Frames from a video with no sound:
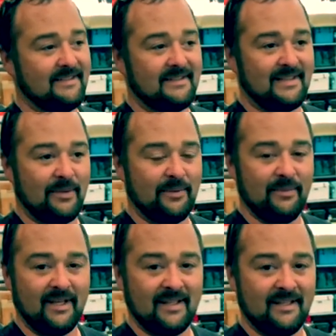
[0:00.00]
They've been
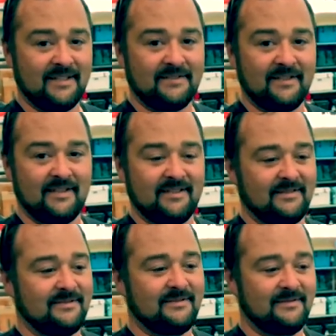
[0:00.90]
making these for,
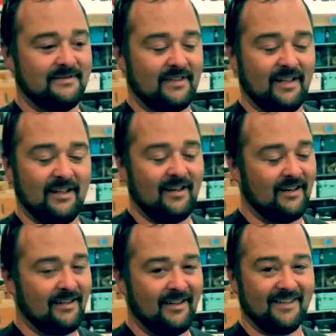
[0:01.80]
for a long,
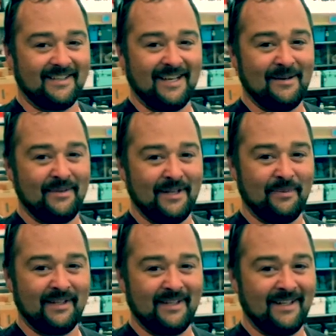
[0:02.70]
long time, and they've been
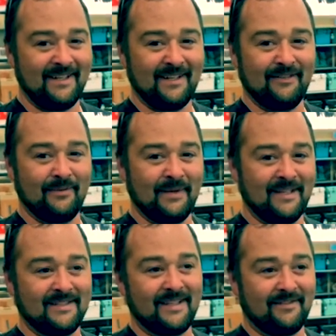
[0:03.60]
the leader of them, I'd
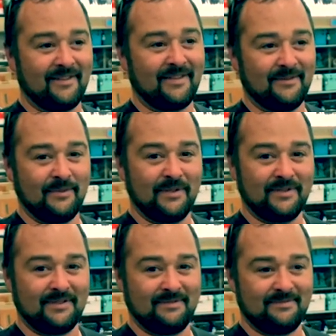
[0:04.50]
say, for most
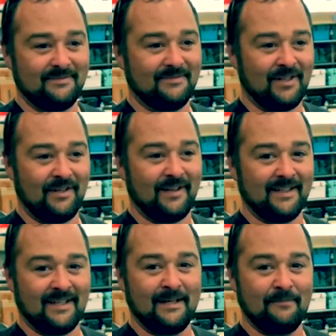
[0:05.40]
all that
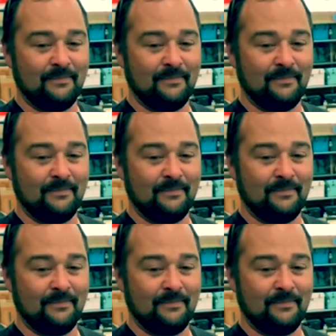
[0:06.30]
time.